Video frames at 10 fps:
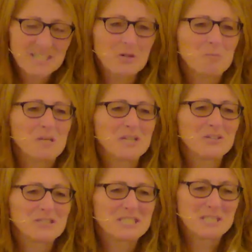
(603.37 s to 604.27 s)
He'll be
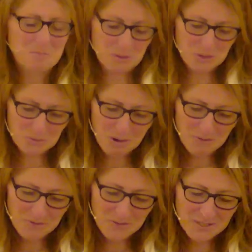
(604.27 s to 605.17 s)
here December
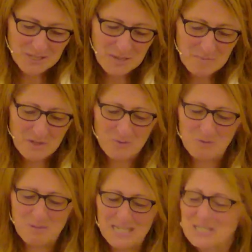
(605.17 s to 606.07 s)
12th, but I'll
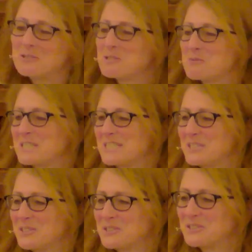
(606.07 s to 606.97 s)
remind you as we
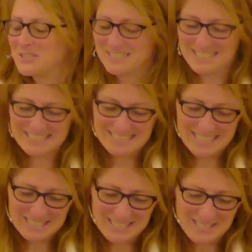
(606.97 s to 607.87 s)
get closer to that
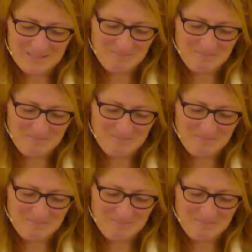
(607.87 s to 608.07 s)
date.